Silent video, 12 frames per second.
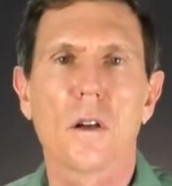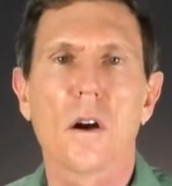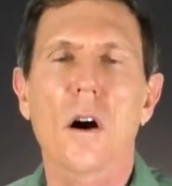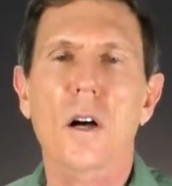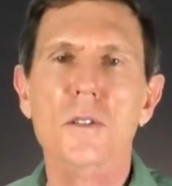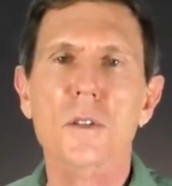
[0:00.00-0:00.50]

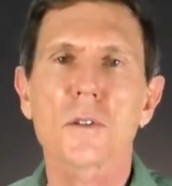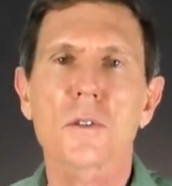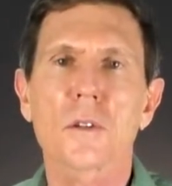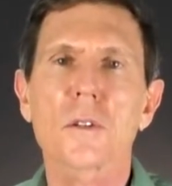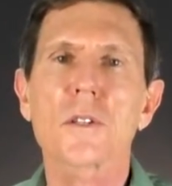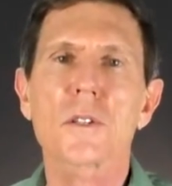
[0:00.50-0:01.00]
Also,
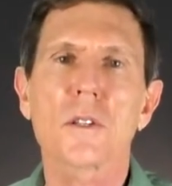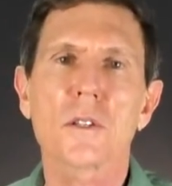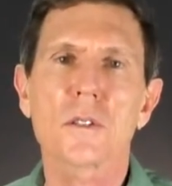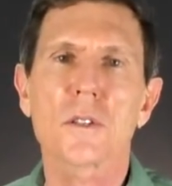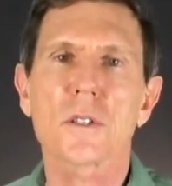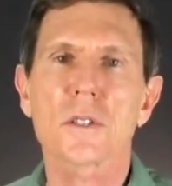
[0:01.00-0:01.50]
you're listening
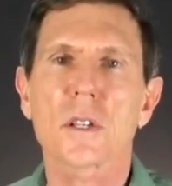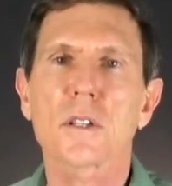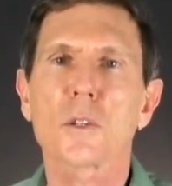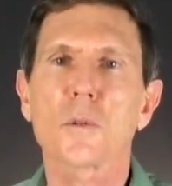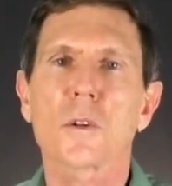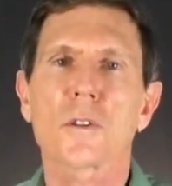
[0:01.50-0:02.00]
to the
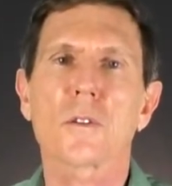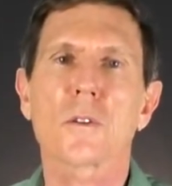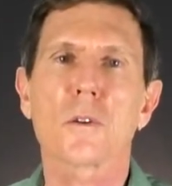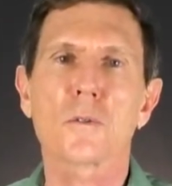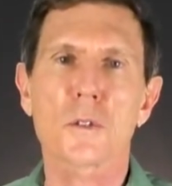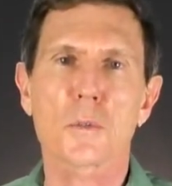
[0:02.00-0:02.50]
signal with your
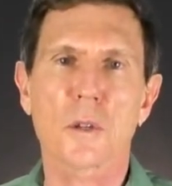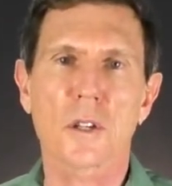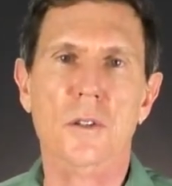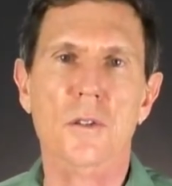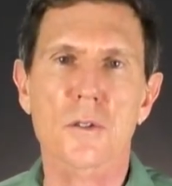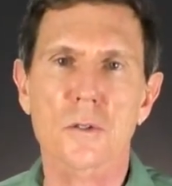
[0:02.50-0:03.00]
own
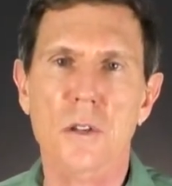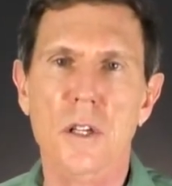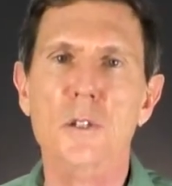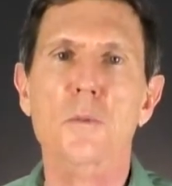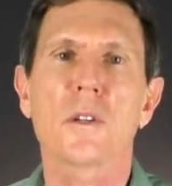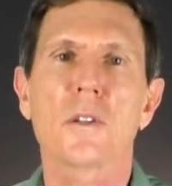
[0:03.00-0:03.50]
speakers
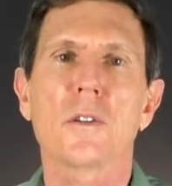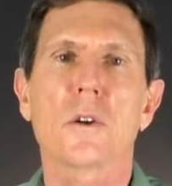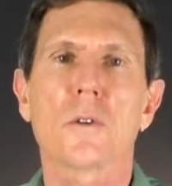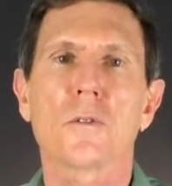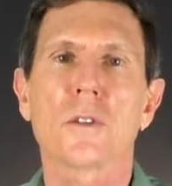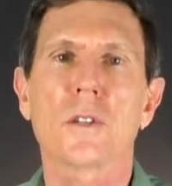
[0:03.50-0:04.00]
transmitted
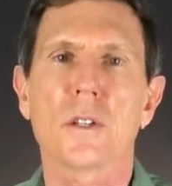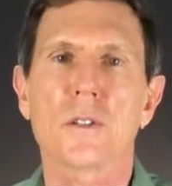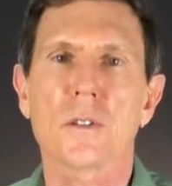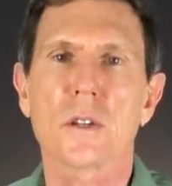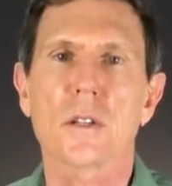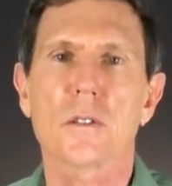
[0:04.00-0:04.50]
over the
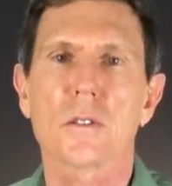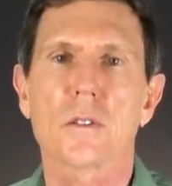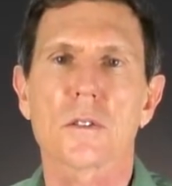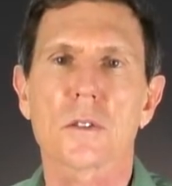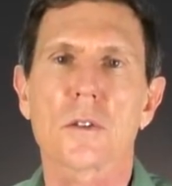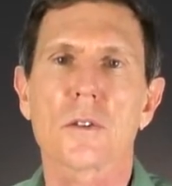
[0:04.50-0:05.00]
internet,
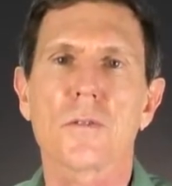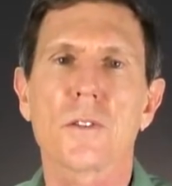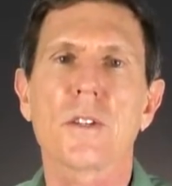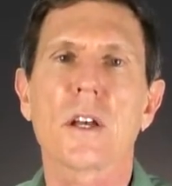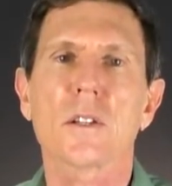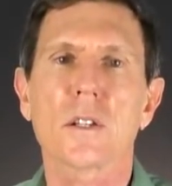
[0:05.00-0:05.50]
so the
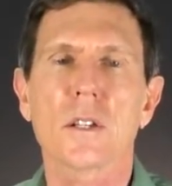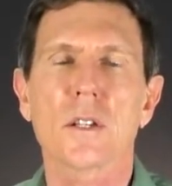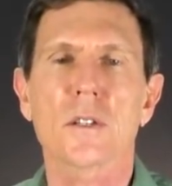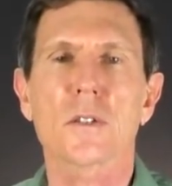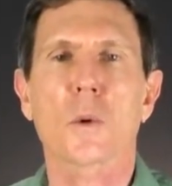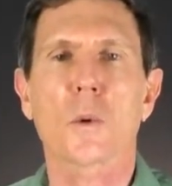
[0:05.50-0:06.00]
fidelity
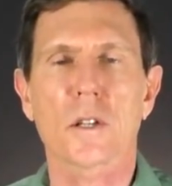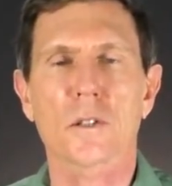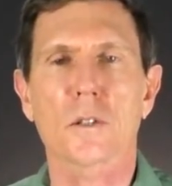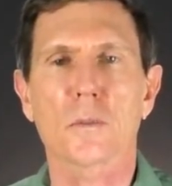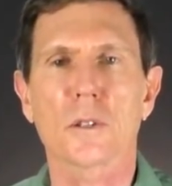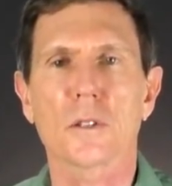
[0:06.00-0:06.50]
is
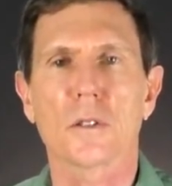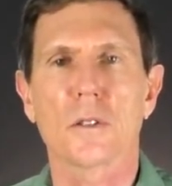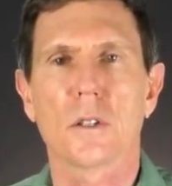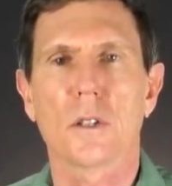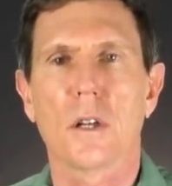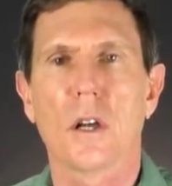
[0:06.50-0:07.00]
questionable.
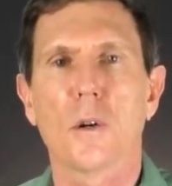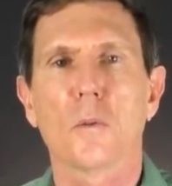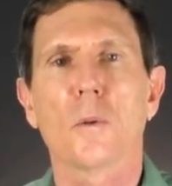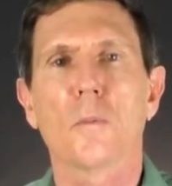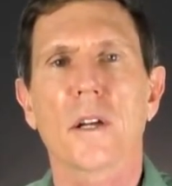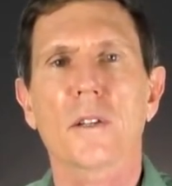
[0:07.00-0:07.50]

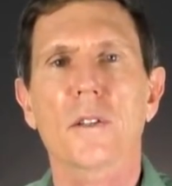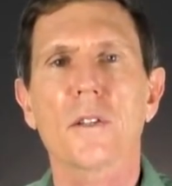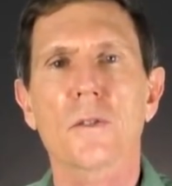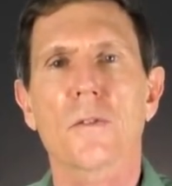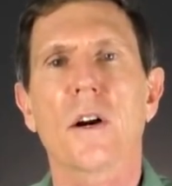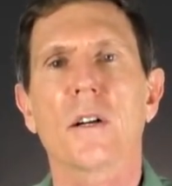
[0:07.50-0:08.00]
We'll make
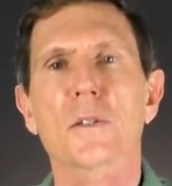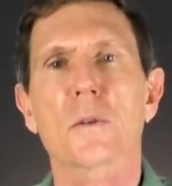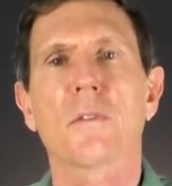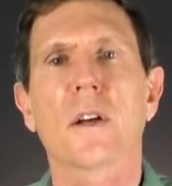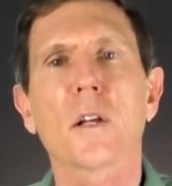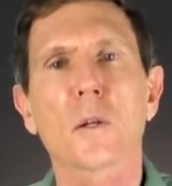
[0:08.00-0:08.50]
these files
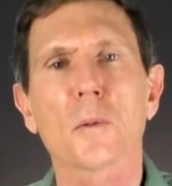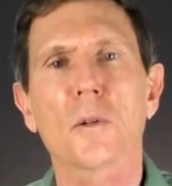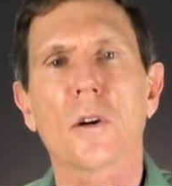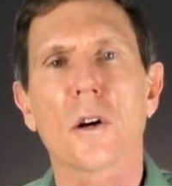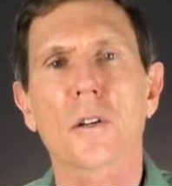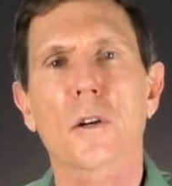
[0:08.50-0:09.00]
available
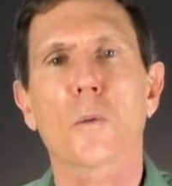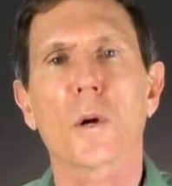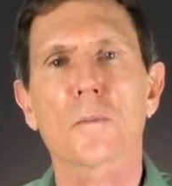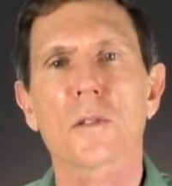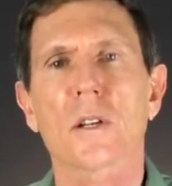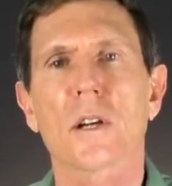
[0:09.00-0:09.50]
on our
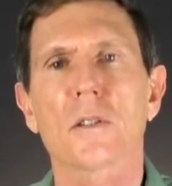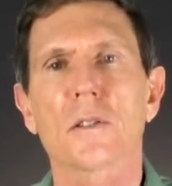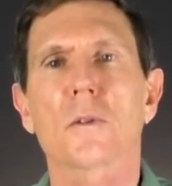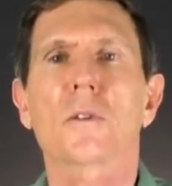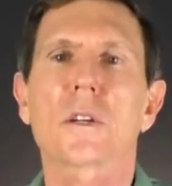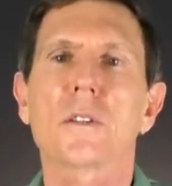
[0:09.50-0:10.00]
website
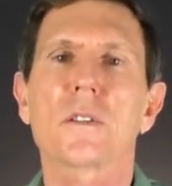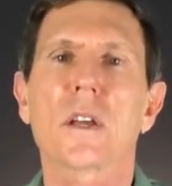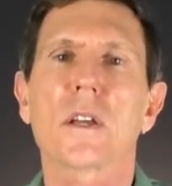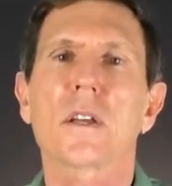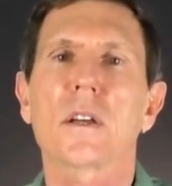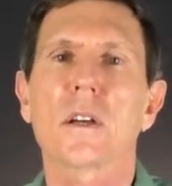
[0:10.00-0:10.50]
so we can
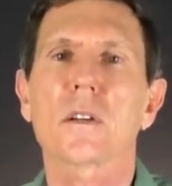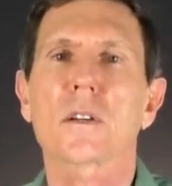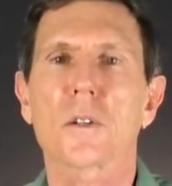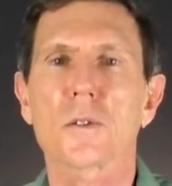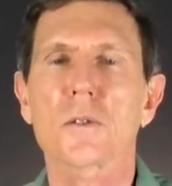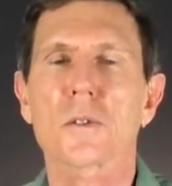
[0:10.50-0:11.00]
take a
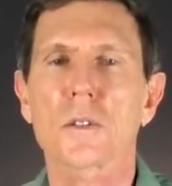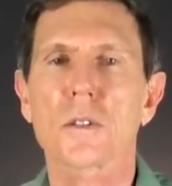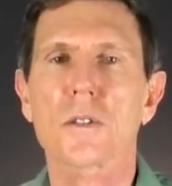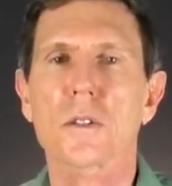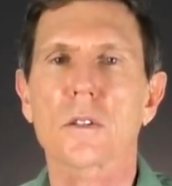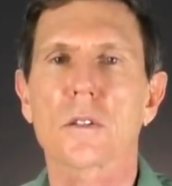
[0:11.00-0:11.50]
closer
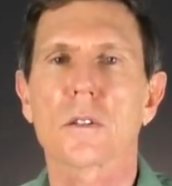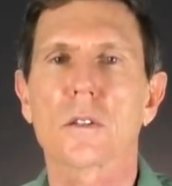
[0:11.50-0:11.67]
listen.